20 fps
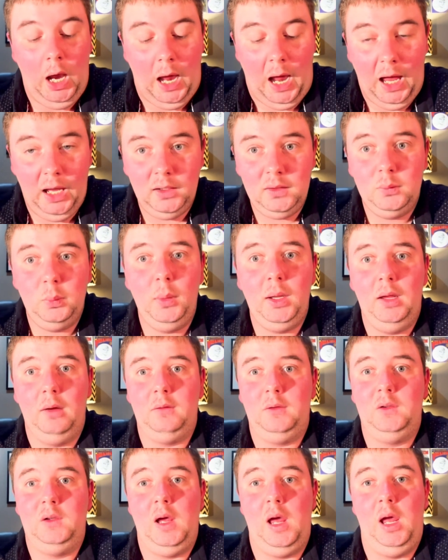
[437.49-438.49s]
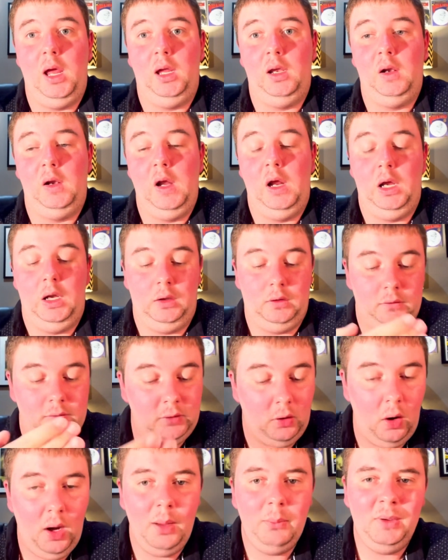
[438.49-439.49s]
as we have seen
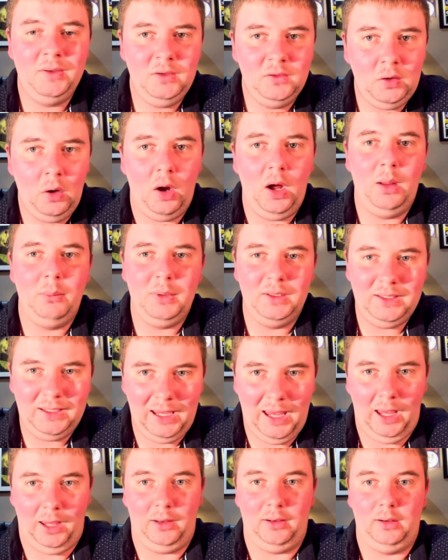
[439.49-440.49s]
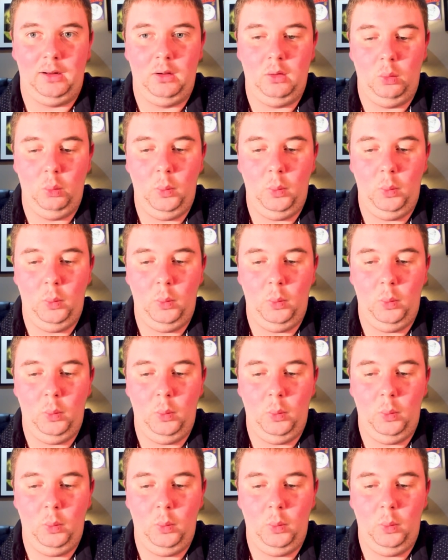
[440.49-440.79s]
time and time again,